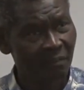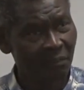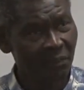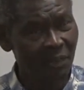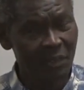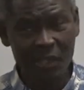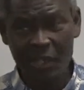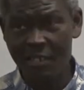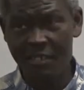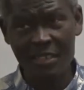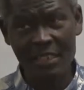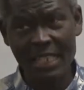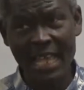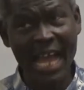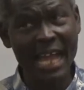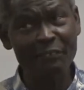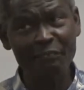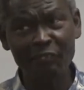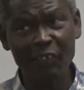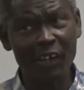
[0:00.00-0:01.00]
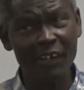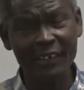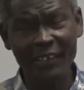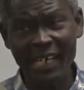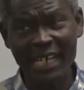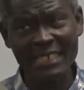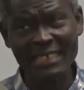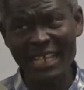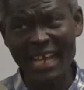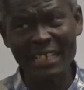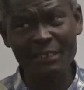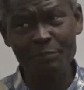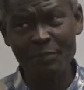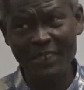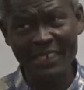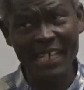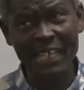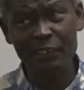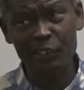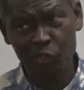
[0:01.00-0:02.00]
Because life on earth has
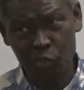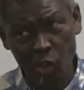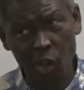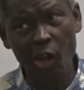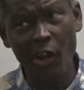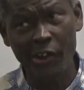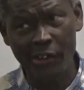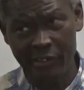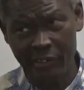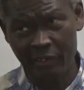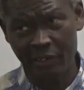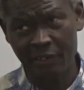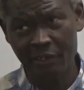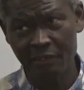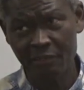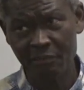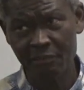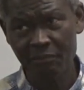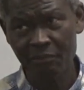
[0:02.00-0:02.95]
been a toil